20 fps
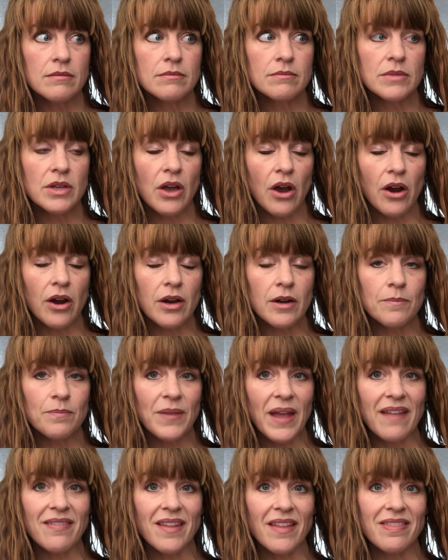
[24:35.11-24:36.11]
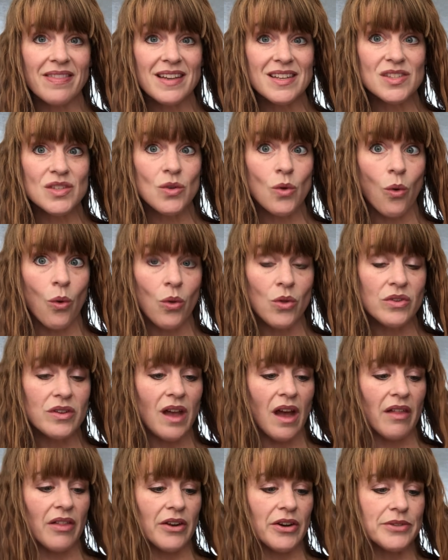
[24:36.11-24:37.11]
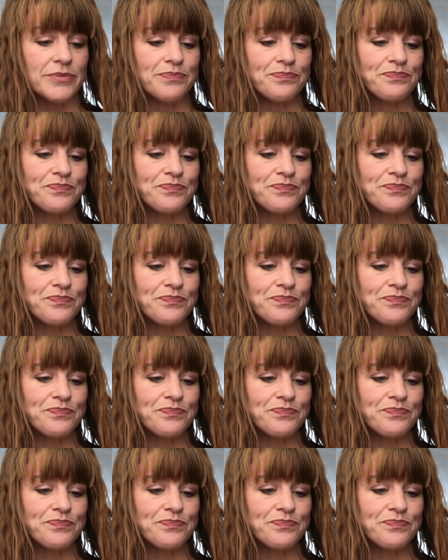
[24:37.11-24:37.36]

yarn, and then this gold color.